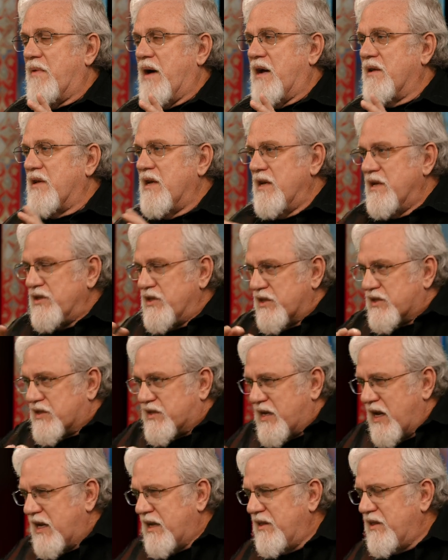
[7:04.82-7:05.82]
about
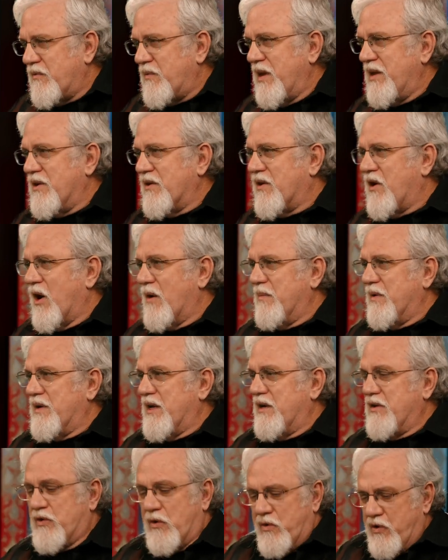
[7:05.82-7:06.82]
just taking the radiocarbon
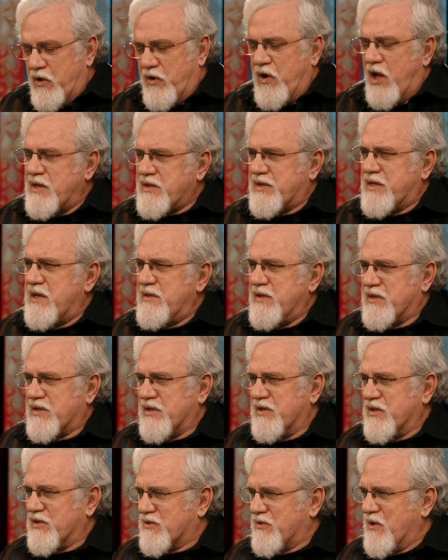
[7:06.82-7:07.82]
dating. Though they're not saying this
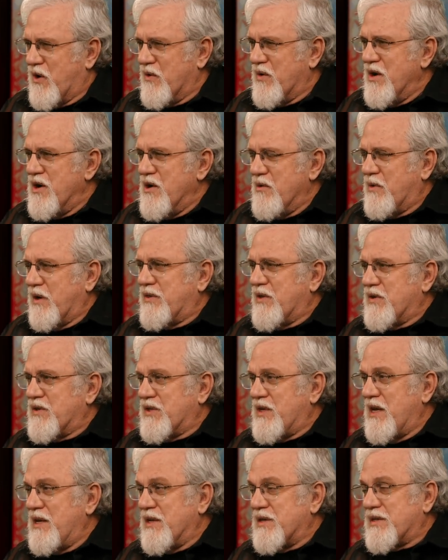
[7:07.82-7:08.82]
in this quote. What they're
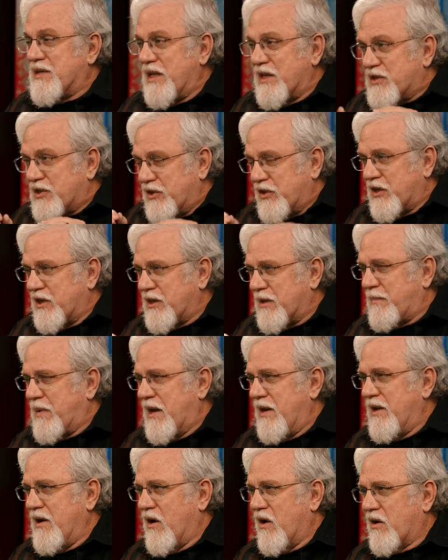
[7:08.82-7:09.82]
saying is let's look at the
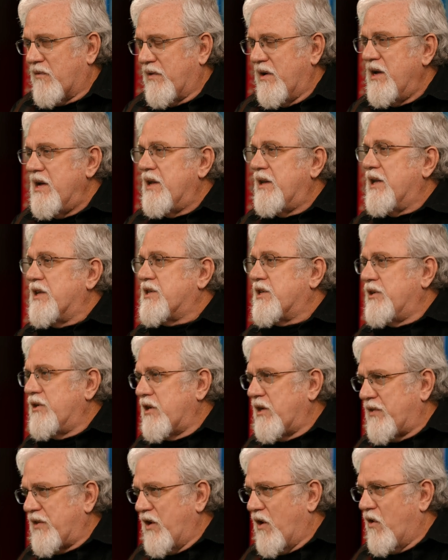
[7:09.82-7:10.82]
paleography, let's
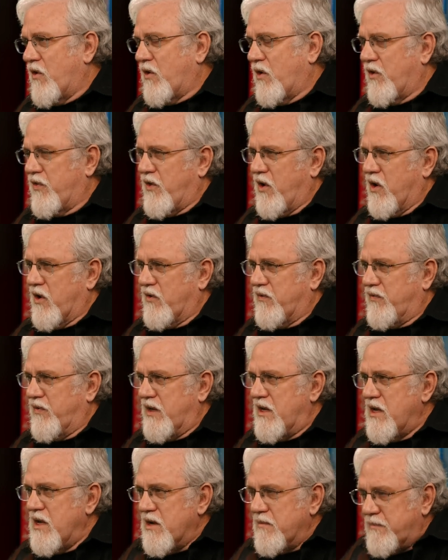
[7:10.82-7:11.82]
look at the
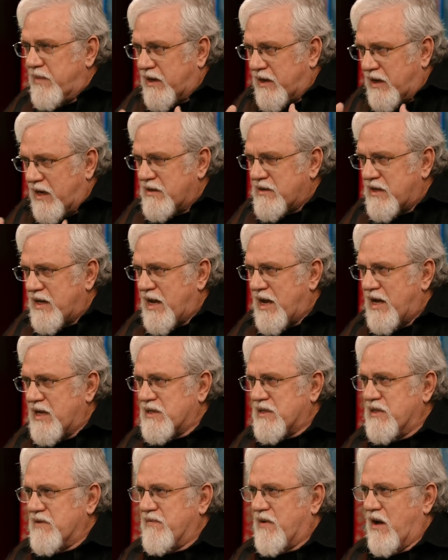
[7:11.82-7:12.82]
orthography. Because it
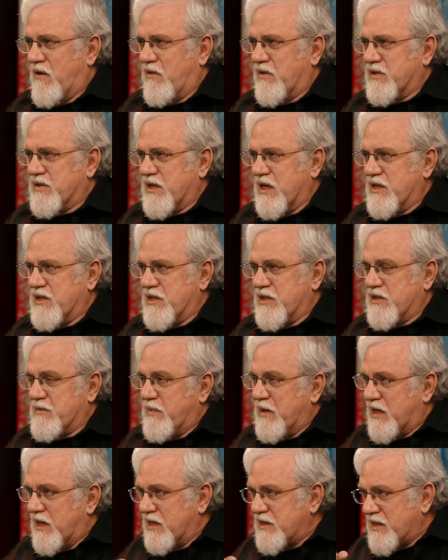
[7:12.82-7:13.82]
has these vowelizations,
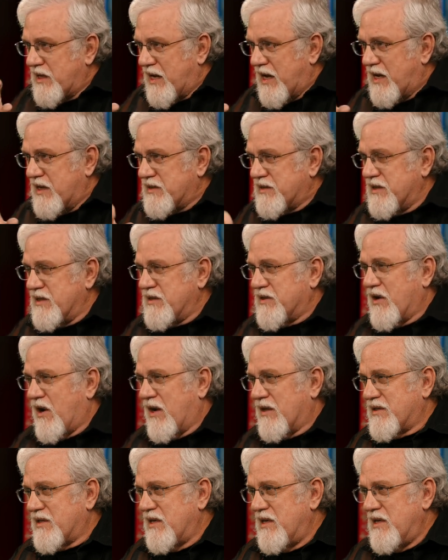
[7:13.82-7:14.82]
because it has these
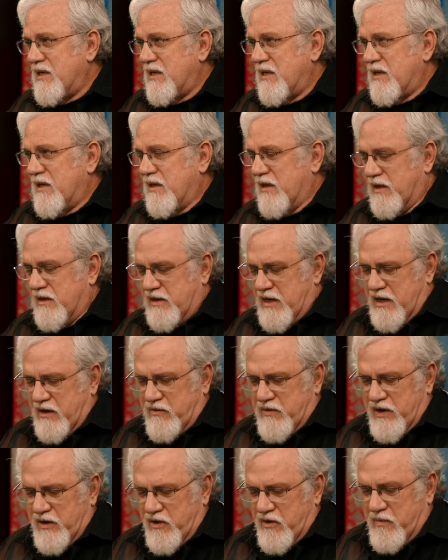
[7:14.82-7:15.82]
dots,
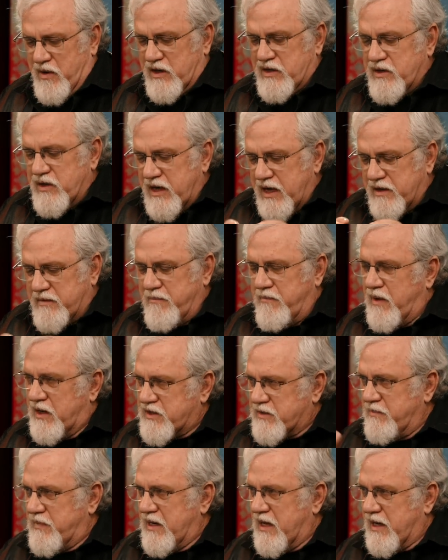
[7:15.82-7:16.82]
diacritical marks, it
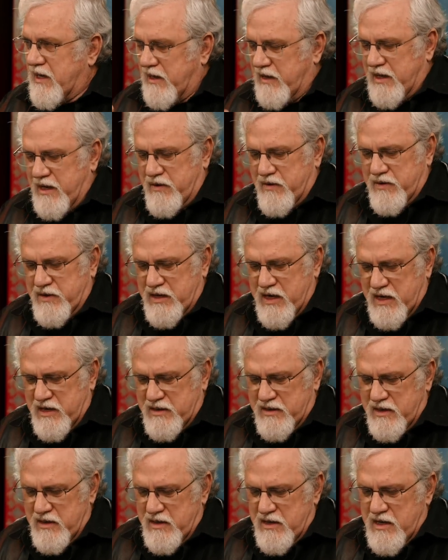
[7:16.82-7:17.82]
must be at a later
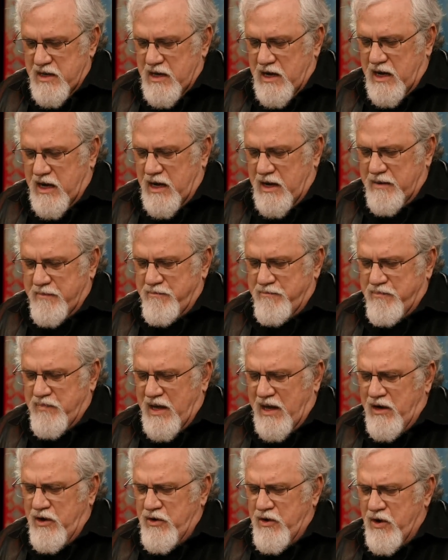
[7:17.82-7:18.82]
date.
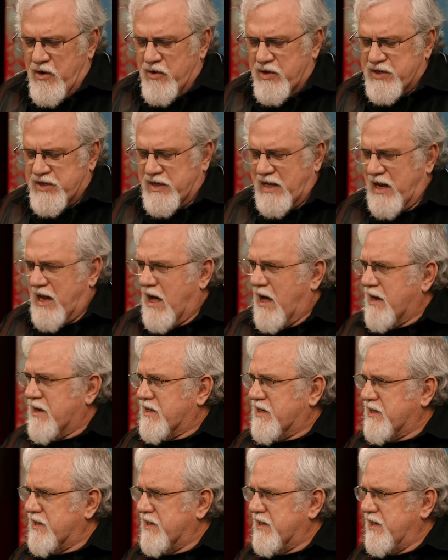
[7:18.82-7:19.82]
Eleanor
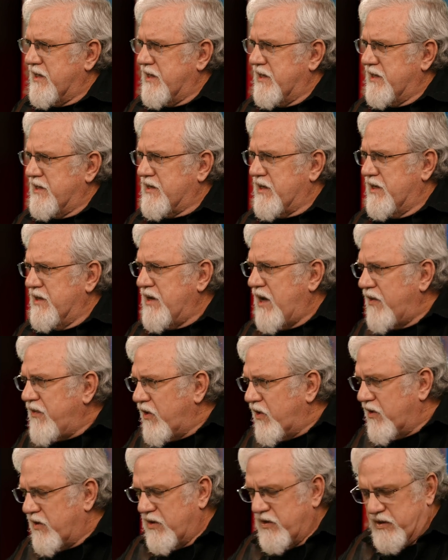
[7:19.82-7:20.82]
Szilard is
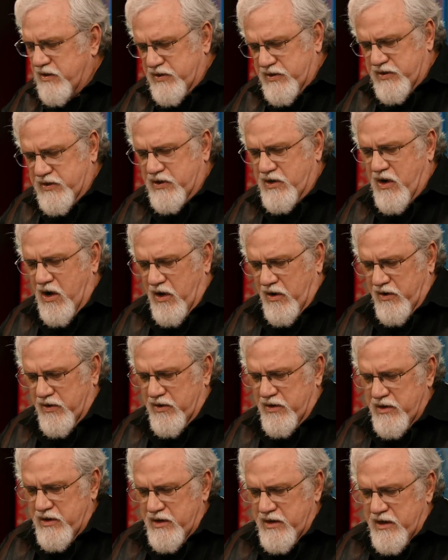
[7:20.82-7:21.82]
another
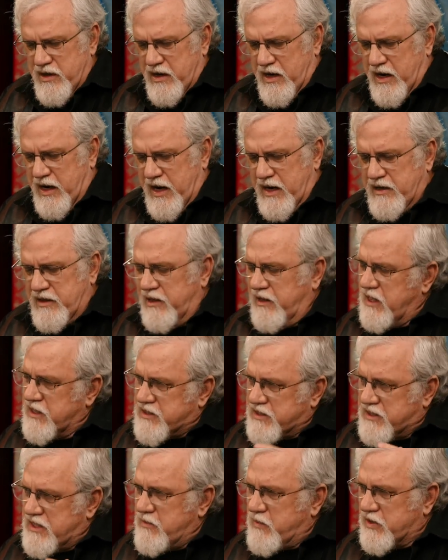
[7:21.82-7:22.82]
scholar. And
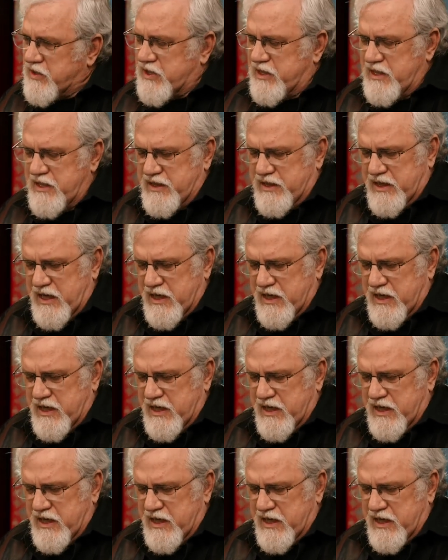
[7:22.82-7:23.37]
let's see what she says.